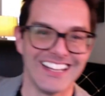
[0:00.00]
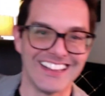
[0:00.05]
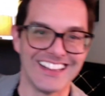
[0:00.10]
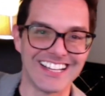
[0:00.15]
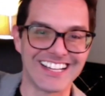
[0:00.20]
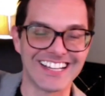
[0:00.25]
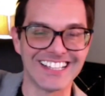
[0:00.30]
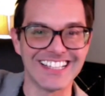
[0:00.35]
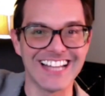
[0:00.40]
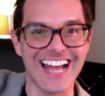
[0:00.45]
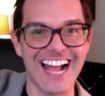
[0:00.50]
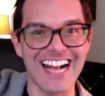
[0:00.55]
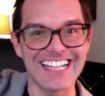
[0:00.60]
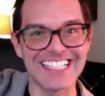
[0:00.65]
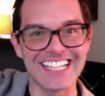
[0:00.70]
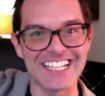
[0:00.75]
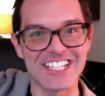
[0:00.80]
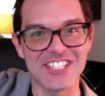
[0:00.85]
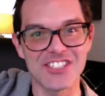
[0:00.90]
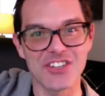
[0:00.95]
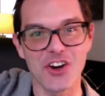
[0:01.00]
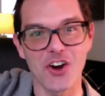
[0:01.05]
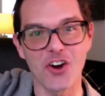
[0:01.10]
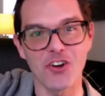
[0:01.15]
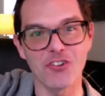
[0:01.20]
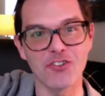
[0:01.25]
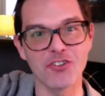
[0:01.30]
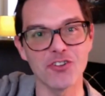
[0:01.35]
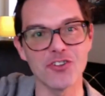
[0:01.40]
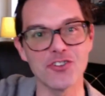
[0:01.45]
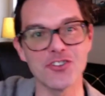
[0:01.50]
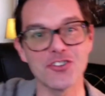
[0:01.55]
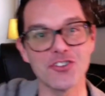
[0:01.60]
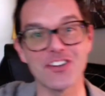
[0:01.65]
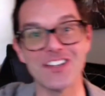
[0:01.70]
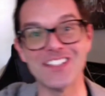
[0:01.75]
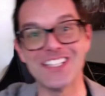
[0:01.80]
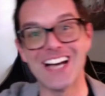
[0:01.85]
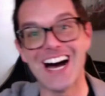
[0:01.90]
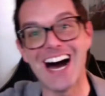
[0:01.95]
The Galactic Starcruiser
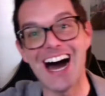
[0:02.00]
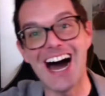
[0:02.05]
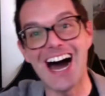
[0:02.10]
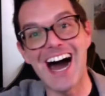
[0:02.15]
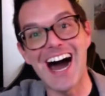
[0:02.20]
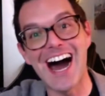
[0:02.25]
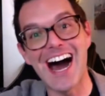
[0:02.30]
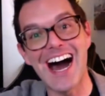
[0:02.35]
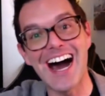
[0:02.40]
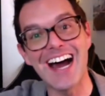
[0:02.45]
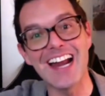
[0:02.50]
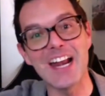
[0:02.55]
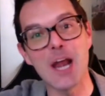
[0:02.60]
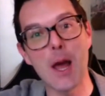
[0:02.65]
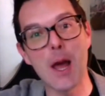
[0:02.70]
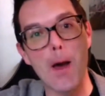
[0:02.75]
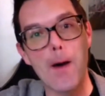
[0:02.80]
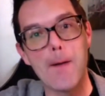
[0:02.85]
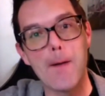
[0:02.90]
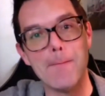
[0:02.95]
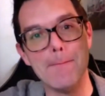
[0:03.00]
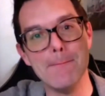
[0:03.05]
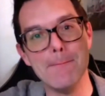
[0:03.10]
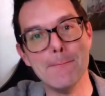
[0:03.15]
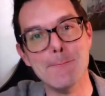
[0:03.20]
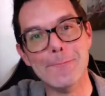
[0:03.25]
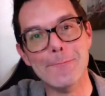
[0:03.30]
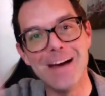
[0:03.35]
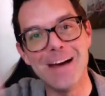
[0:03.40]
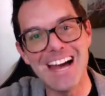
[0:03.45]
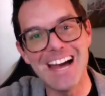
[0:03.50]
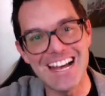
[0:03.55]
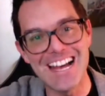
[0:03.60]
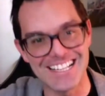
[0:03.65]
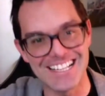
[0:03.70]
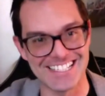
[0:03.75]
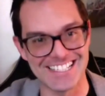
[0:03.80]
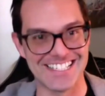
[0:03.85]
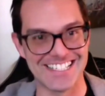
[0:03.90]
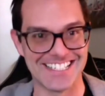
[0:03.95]
is a hot
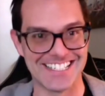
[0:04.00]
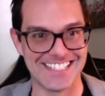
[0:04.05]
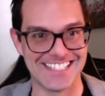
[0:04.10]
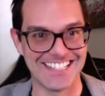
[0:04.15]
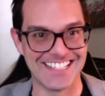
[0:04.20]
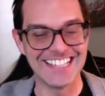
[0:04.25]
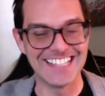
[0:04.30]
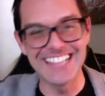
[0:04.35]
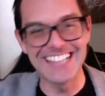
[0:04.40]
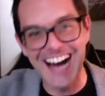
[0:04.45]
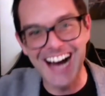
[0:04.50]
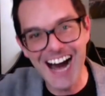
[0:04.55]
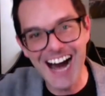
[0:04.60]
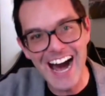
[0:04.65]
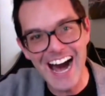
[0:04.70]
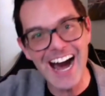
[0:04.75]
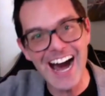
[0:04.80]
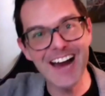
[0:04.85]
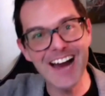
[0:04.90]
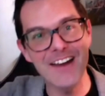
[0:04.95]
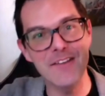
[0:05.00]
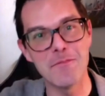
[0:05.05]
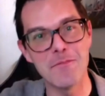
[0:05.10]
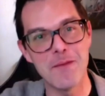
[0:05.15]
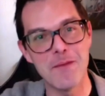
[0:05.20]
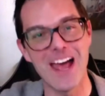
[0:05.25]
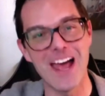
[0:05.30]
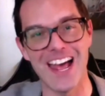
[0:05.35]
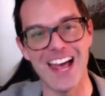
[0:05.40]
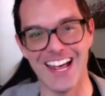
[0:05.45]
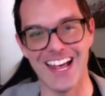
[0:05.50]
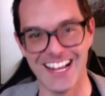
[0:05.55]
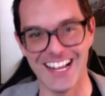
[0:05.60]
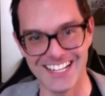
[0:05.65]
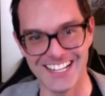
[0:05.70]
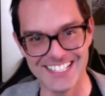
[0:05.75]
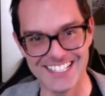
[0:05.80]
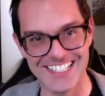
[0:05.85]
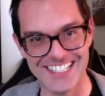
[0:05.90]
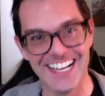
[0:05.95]
mess. It's a hot
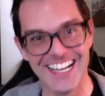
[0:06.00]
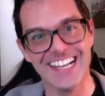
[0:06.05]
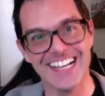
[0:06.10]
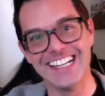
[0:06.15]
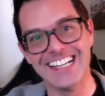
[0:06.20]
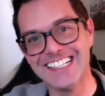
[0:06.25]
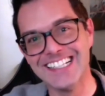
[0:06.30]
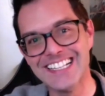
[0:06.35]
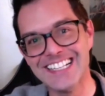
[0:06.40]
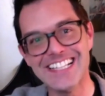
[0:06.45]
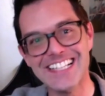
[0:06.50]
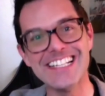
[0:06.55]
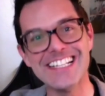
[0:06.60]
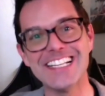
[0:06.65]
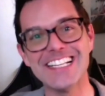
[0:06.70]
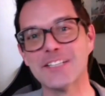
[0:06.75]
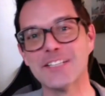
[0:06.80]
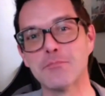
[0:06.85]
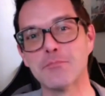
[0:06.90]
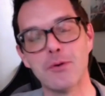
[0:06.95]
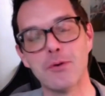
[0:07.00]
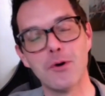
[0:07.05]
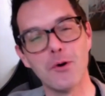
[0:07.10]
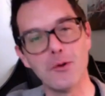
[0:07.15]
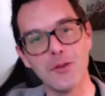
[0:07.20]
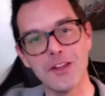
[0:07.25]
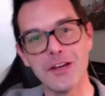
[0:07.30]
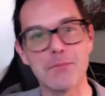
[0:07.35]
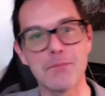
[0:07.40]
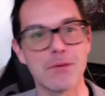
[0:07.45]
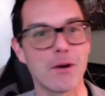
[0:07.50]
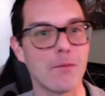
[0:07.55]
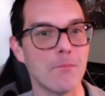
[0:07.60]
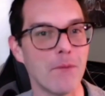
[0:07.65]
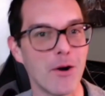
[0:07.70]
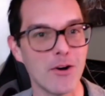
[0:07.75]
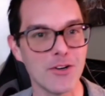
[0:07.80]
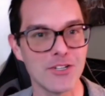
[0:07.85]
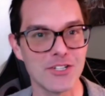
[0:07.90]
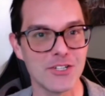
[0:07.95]
mess. Disney is pulling
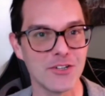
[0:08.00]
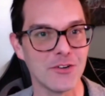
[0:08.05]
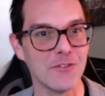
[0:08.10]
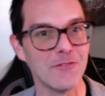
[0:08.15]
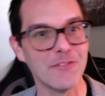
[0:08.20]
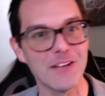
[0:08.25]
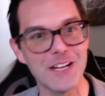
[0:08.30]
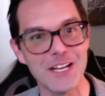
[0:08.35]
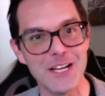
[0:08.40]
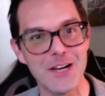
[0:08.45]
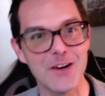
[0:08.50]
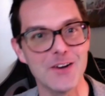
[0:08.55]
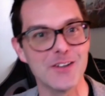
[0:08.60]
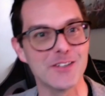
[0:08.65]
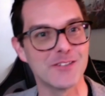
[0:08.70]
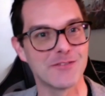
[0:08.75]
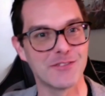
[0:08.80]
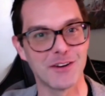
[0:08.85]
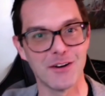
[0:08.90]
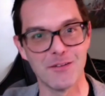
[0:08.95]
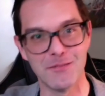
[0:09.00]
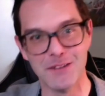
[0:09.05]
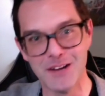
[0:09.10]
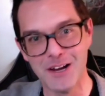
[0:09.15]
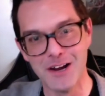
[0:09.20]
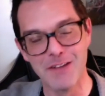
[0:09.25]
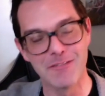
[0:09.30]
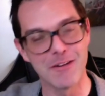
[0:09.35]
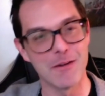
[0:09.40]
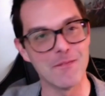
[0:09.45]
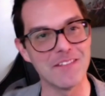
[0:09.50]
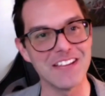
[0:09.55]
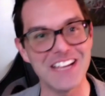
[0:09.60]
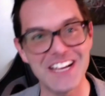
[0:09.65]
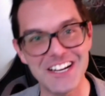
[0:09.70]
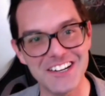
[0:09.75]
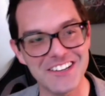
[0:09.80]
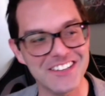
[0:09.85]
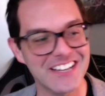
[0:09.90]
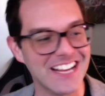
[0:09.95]
promotional videos from the
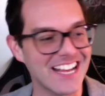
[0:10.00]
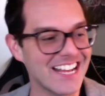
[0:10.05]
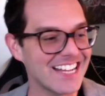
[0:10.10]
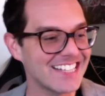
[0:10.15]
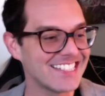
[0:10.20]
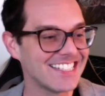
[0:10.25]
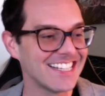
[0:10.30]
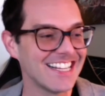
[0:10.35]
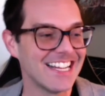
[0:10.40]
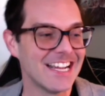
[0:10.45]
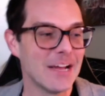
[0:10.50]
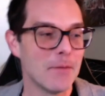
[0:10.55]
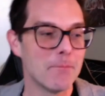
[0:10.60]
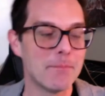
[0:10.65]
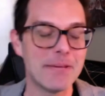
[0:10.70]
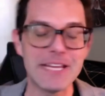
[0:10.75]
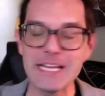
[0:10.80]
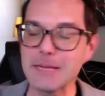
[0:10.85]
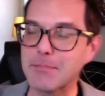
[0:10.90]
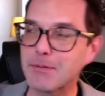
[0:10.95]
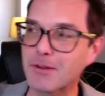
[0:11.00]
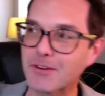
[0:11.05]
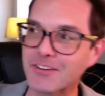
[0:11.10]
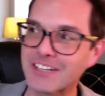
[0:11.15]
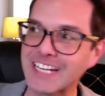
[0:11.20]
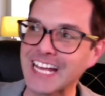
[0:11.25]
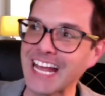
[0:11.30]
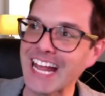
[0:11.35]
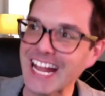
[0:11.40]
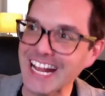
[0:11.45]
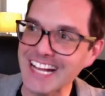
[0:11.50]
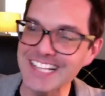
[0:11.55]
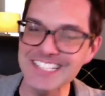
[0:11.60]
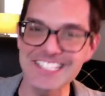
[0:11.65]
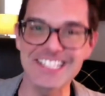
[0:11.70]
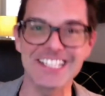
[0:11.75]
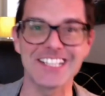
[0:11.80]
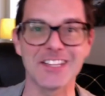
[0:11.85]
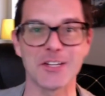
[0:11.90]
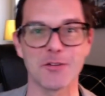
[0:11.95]
internet. People are
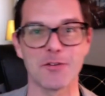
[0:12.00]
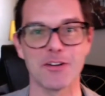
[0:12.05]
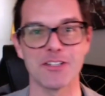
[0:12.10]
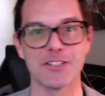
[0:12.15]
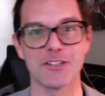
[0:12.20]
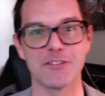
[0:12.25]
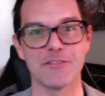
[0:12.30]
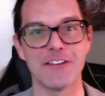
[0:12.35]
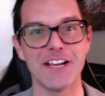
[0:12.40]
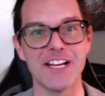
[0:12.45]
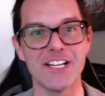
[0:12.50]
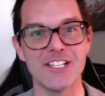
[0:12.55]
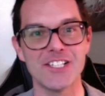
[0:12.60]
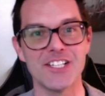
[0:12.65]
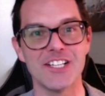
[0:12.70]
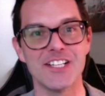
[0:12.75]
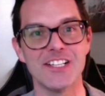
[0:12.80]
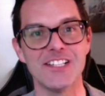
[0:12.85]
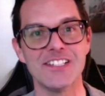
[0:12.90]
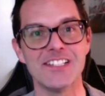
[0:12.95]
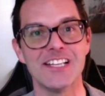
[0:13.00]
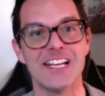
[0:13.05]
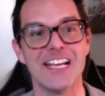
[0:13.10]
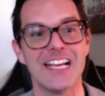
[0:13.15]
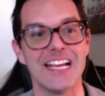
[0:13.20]
canceling their reservations.